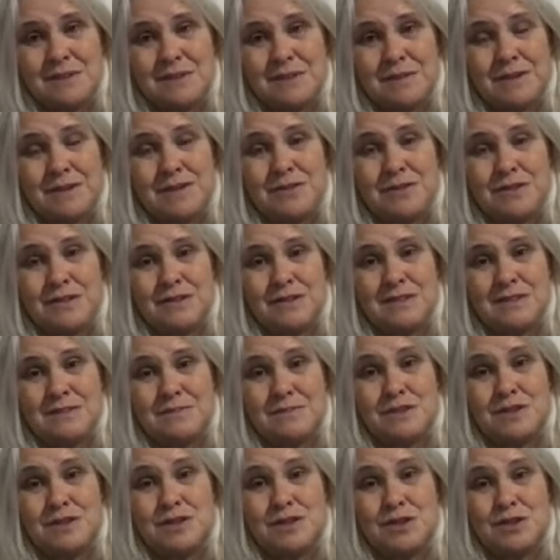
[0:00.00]
maybe doing
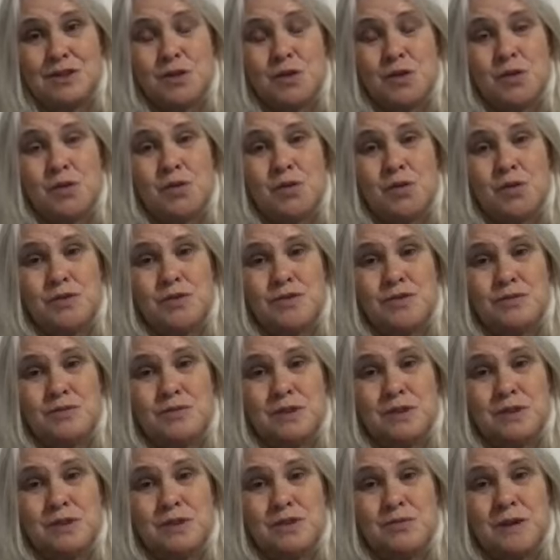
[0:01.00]
some
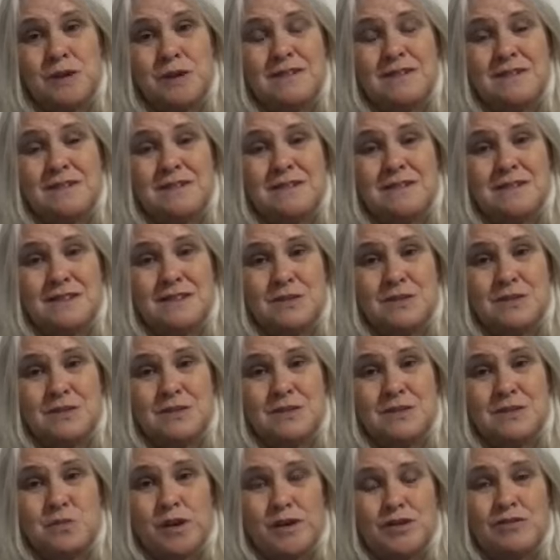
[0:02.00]
circles with wrists
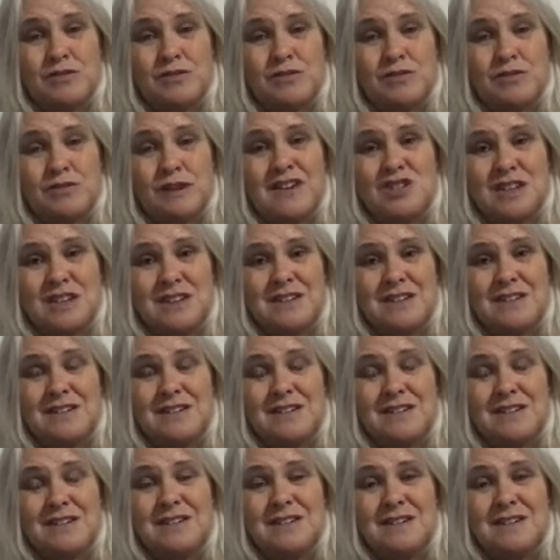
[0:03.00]
in one
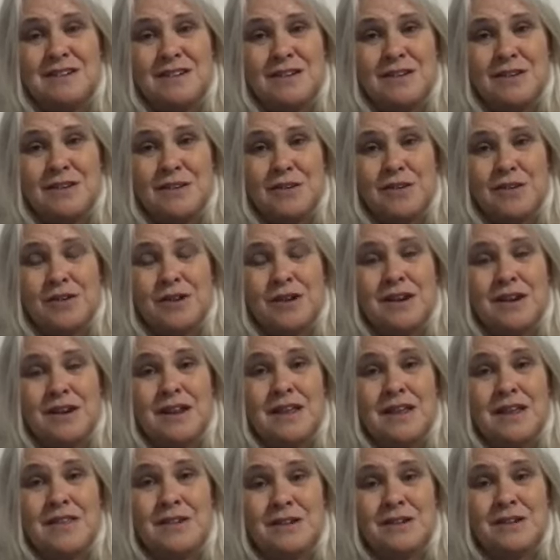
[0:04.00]
direction or
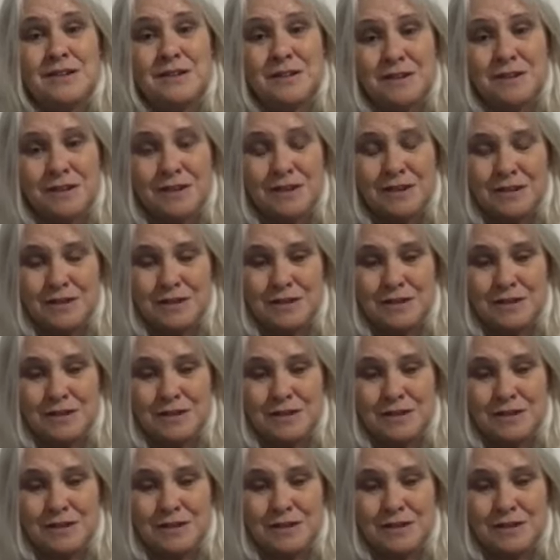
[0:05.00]
another,